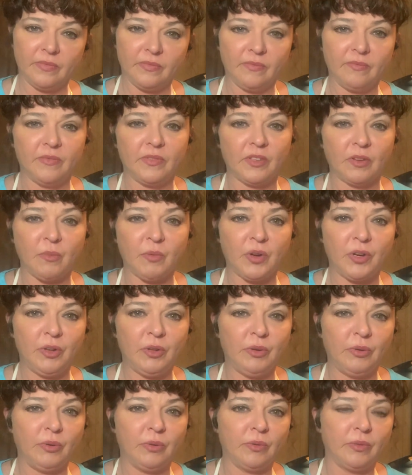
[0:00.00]
someone
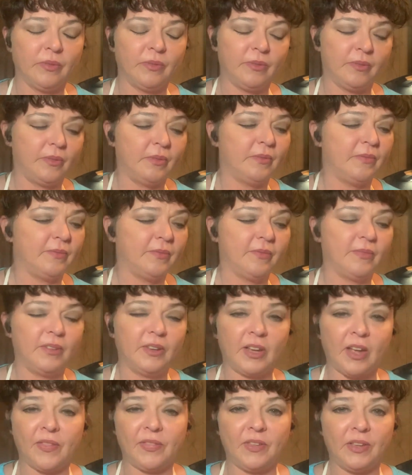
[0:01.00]
who
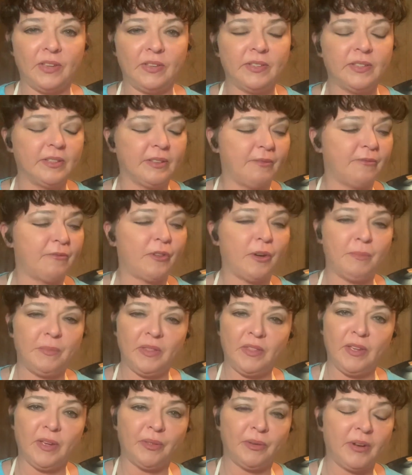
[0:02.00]
got these from me
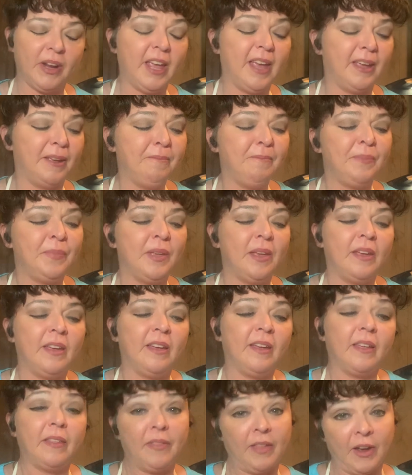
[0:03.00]
the other day,
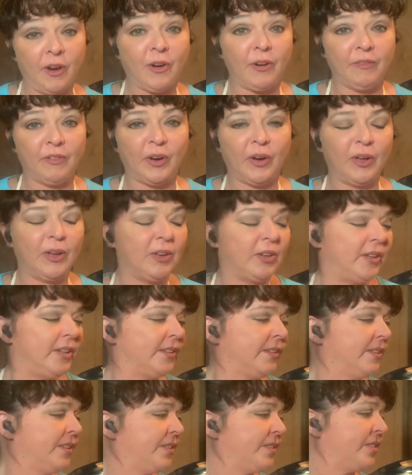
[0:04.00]
they are very good.
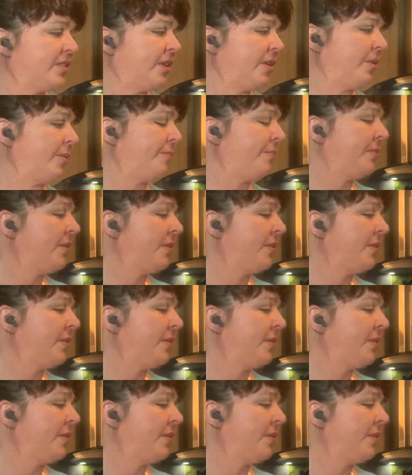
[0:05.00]
So,